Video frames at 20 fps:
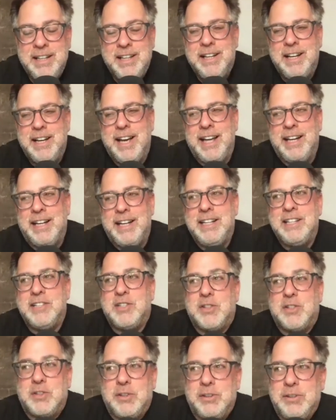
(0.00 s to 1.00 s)
And it is
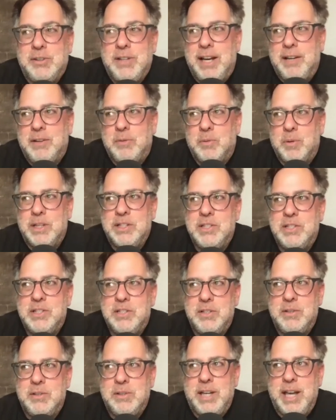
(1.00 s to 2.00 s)
true that once
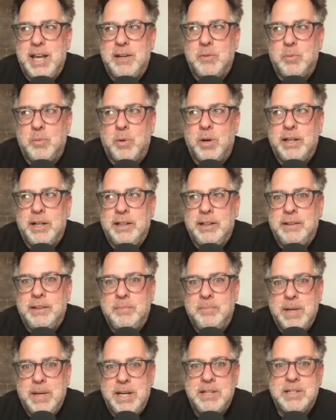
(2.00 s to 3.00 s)
you get one,
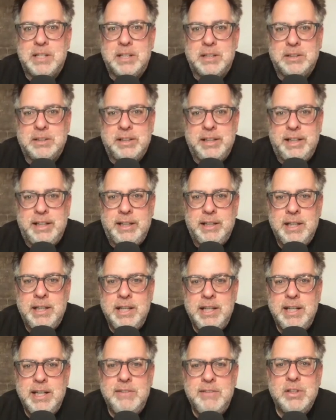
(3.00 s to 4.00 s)
basically,
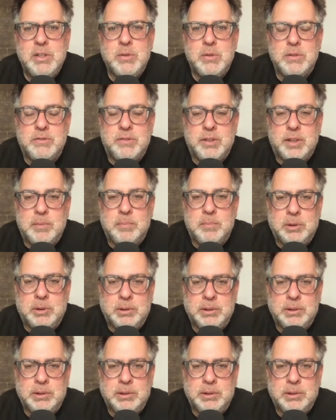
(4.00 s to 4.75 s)
even to a verbal,